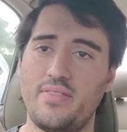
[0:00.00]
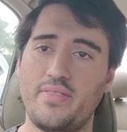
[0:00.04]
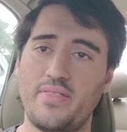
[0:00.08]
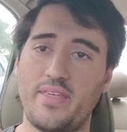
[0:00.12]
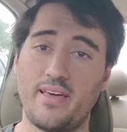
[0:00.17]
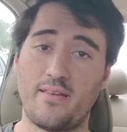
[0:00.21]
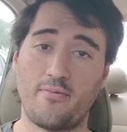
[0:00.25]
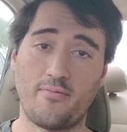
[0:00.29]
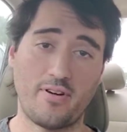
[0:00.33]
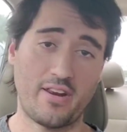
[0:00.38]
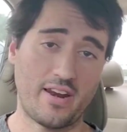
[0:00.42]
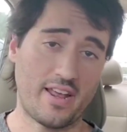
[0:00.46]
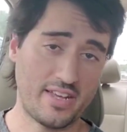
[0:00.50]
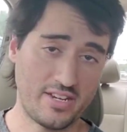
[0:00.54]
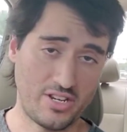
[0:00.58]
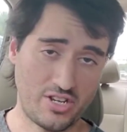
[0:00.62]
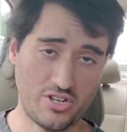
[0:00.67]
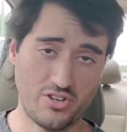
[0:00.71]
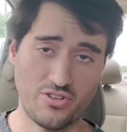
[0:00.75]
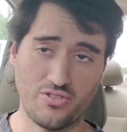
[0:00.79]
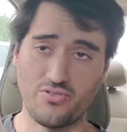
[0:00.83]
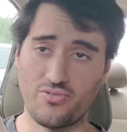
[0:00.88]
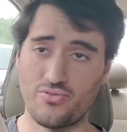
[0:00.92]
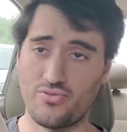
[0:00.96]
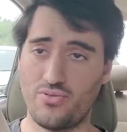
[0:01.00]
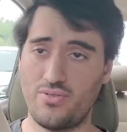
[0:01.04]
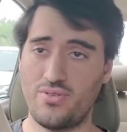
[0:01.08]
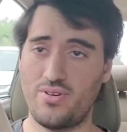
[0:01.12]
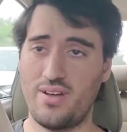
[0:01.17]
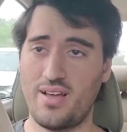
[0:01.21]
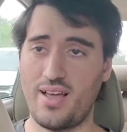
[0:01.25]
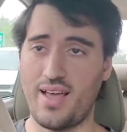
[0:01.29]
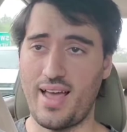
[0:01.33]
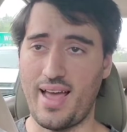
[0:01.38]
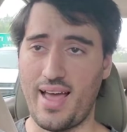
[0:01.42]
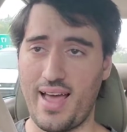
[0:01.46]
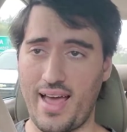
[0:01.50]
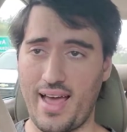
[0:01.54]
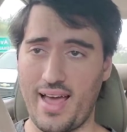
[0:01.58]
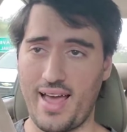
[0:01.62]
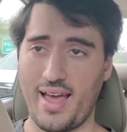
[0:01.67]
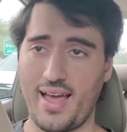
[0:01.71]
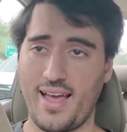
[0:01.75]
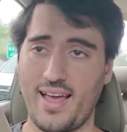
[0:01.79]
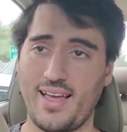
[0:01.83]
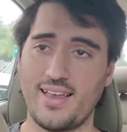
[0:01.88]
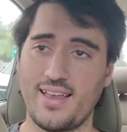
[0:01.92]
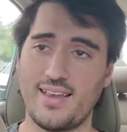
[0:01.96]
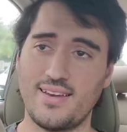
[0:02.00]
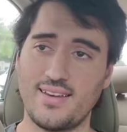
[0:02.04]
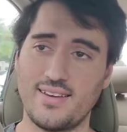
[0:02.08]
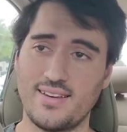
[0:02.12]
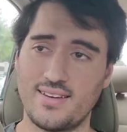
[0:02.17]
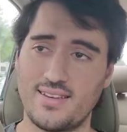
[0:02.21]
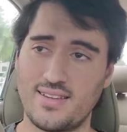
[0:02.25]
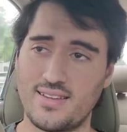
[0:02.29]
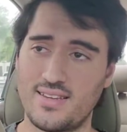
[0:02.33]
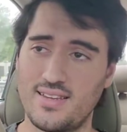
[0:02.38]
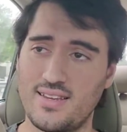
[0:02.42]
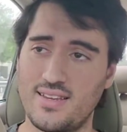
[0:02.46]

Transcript: than when I do and